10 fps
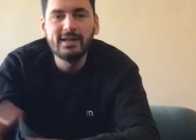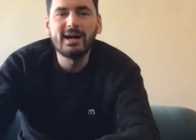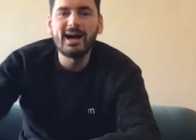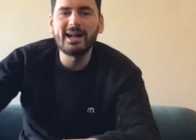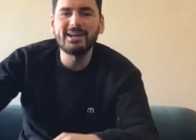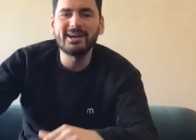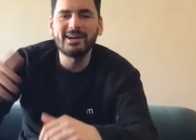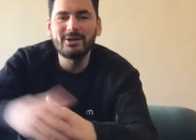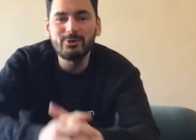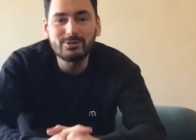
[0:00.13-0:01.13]
Hi there,
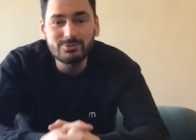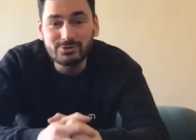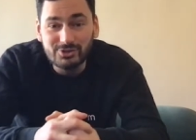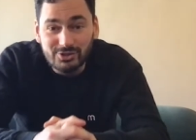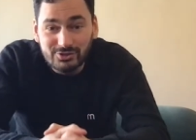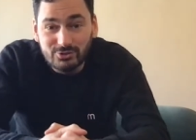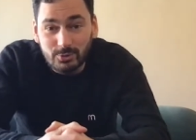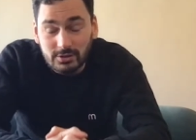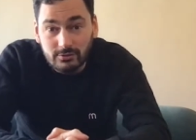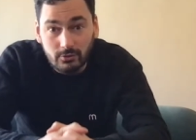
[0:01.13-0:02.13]
and welcome to Jill's
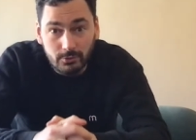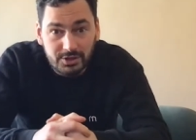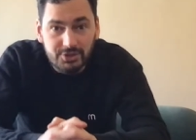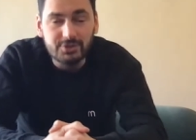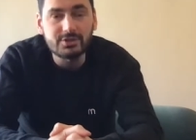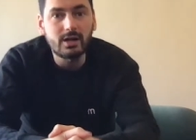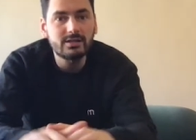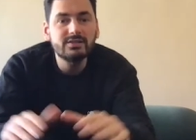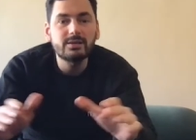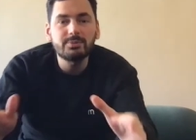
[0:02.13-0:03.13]
Quest for Riches. Now,
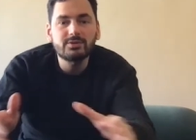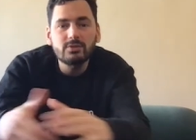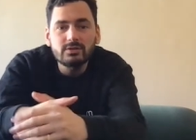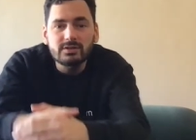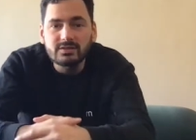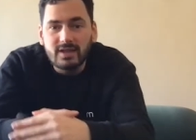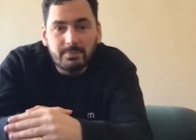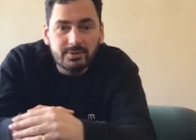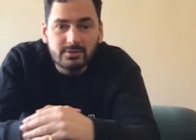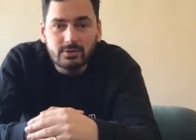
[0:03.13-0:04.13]
this episode is the
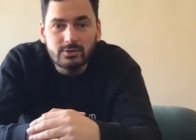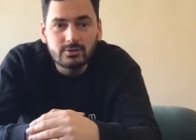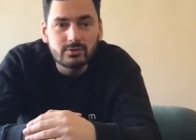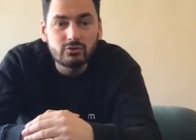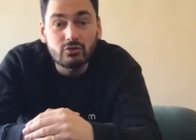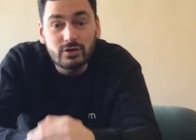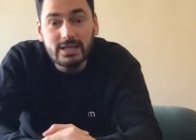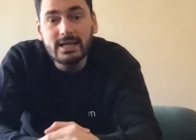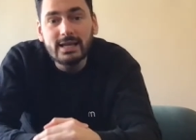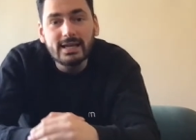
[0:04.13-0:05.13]
episode
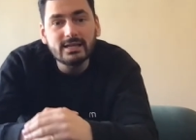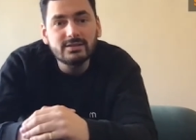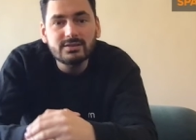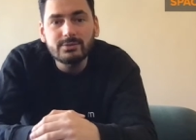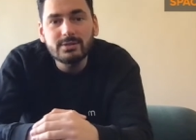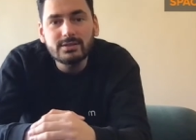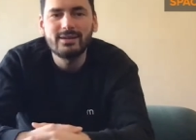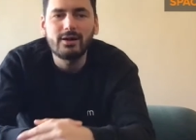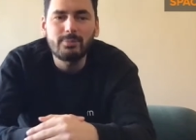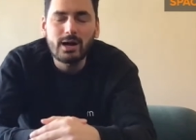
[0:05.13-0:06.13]
3 in the
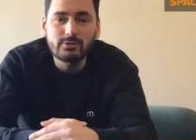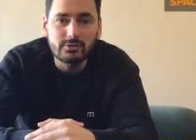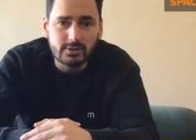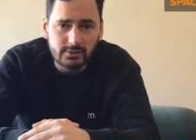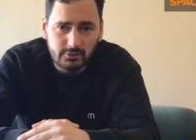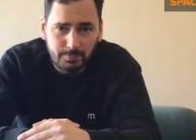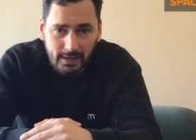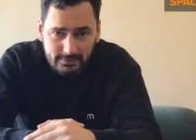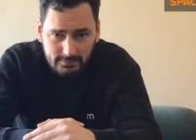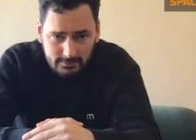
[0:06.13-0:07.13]
series about
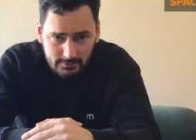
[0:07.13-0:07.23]
SPACs.